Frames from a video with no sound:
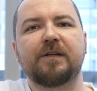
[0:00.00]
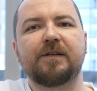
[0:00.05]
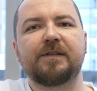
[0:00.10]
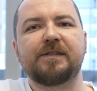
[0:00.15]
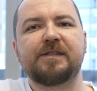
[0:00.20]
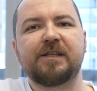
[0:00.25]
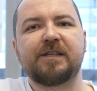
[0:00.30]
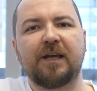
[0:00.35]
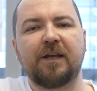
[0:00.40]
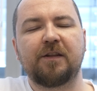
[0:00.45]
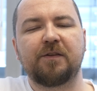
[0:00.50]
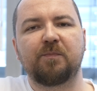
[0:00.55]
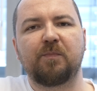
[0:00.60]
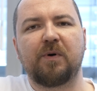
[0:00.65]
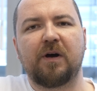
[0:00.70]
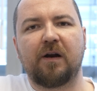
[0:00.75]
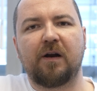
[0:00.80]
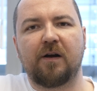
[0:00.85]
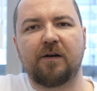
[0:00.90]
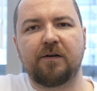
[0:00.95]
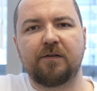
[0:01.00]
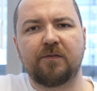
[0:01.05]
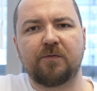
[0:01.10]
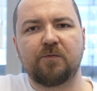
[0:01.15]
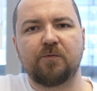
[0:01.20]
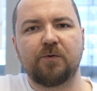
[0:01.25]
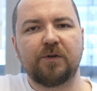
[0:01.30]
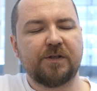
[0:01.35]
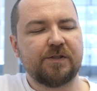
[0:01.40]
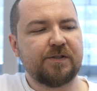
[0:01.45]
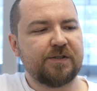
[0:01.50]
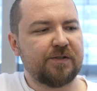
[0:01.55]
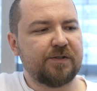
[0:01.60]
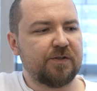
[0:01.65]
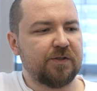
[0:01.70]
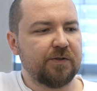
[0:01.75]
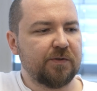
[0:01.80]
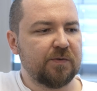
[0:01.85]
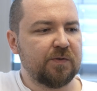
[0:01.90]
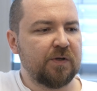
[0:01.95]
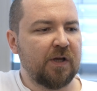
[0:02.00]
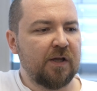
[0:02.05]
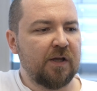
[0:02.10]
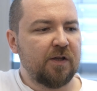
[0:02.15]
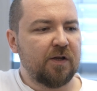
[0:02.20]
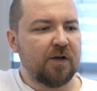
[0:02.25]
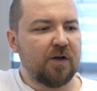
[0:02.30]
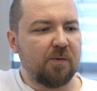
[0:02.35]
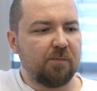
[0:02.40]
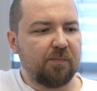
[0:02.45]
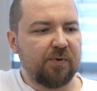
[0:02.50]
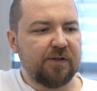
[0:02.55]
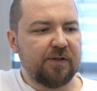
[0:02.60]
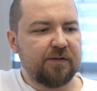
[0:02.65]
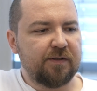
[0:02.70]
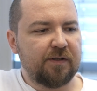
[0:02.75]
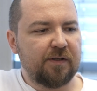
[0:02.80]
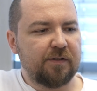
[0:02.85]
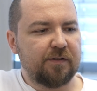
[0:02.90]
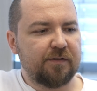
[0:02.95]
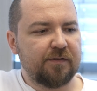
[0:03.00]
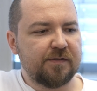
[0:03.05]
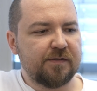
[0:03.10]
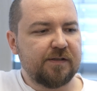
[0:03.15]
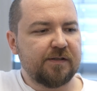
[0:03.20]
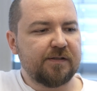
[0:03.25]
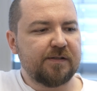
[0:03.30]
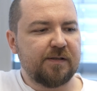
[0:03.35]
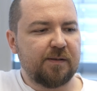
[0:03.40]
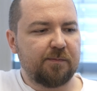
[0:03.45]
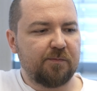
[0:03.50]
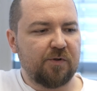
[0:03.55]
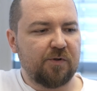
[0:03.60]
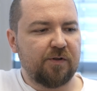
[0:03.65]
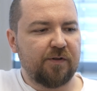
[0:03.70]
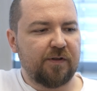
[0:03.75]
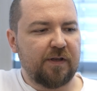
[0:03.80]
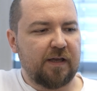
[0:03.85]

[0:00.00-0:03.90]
second part was to completely disassemble the